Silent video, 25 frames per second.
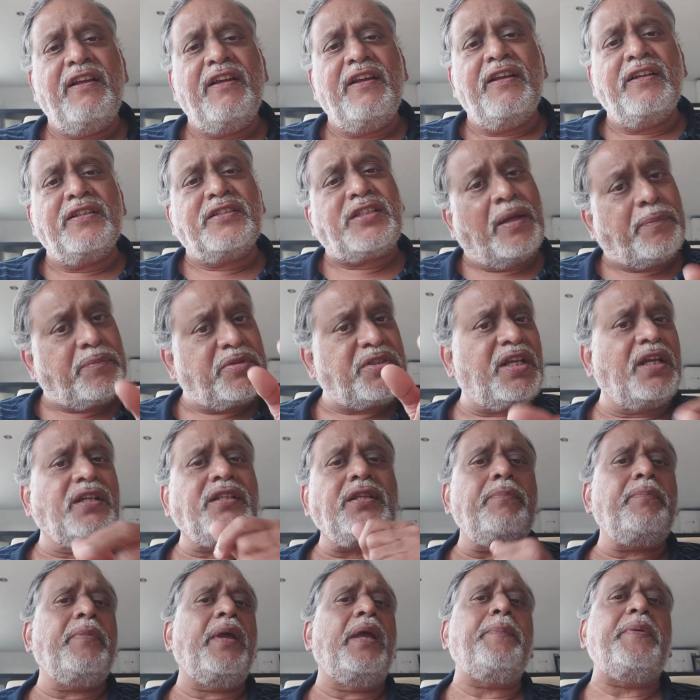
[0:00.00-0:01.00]

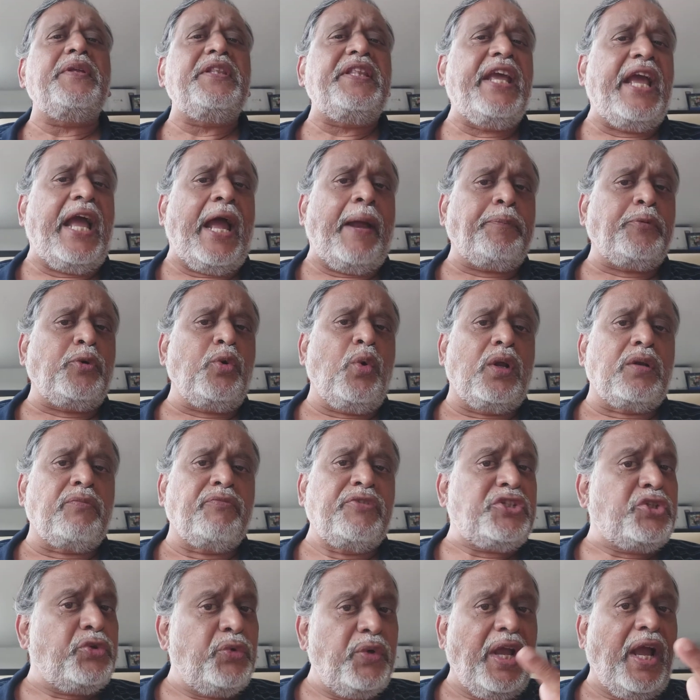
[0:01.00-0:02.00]
Sanskritam may be the apt one,
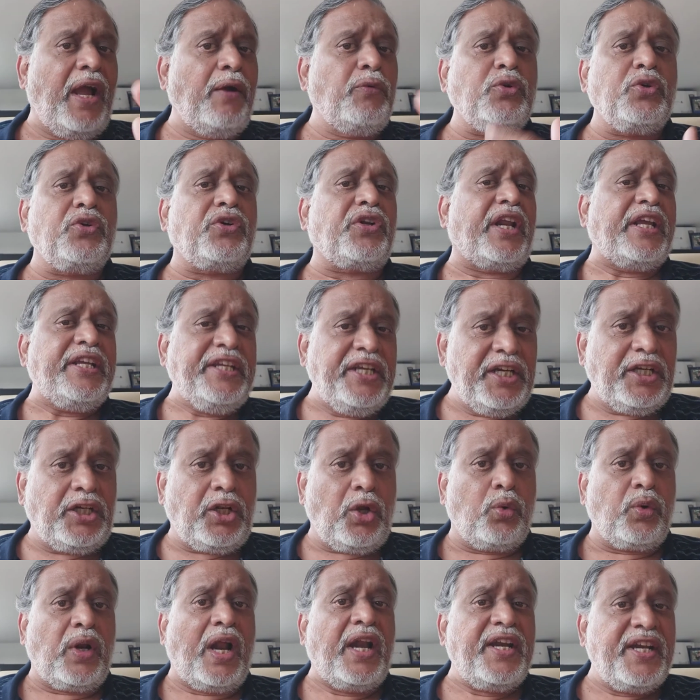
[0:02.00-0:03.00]
which we have to try it
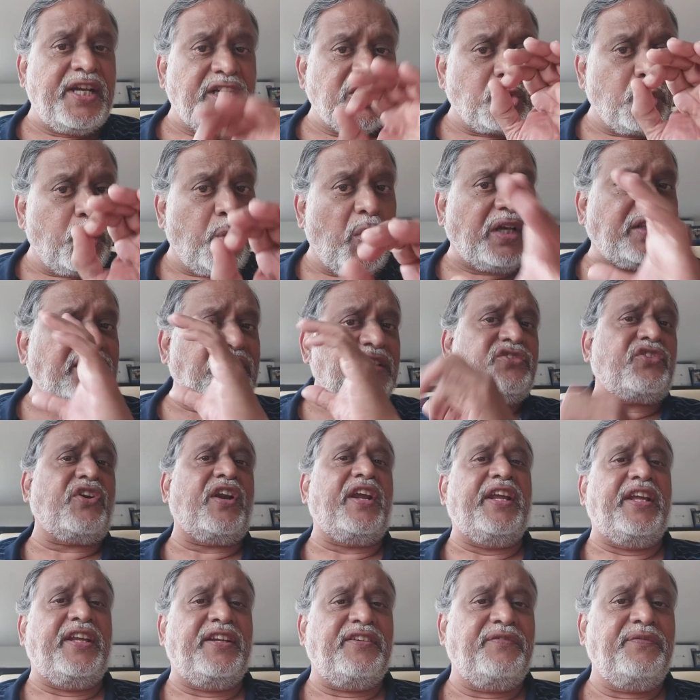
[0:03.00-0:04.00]
out, and it is worth
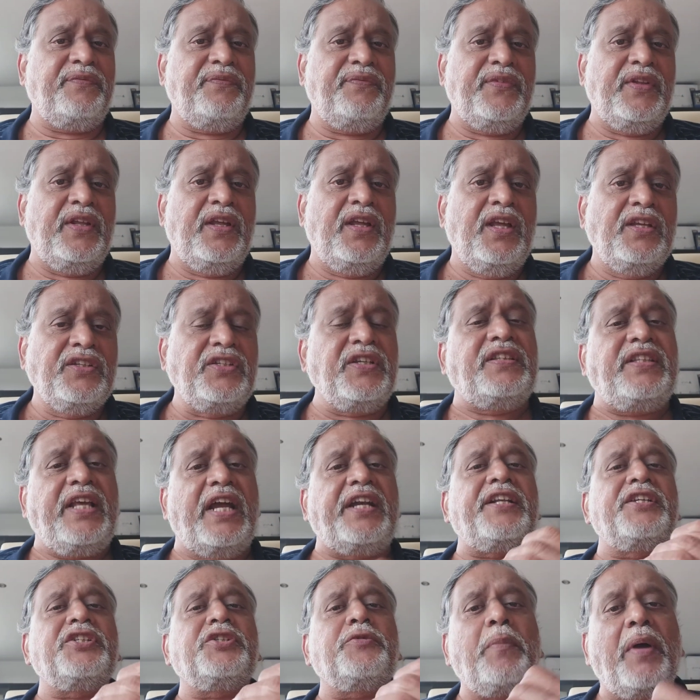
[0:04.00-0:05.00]
trying. See,
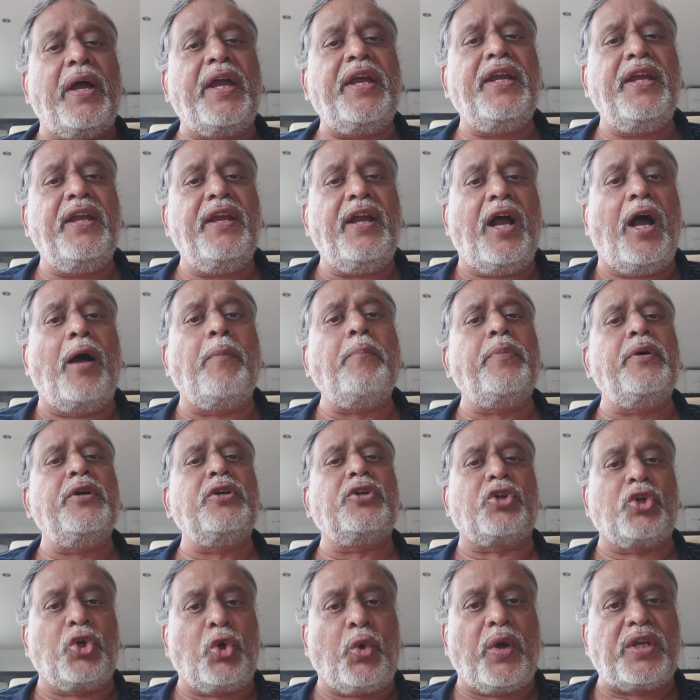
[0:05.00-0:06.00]
that is my humble
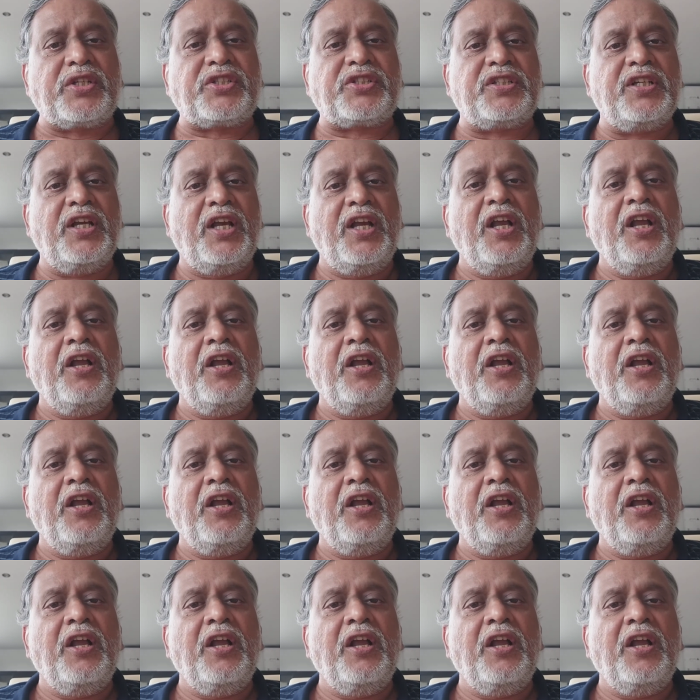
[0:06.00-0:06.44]
request.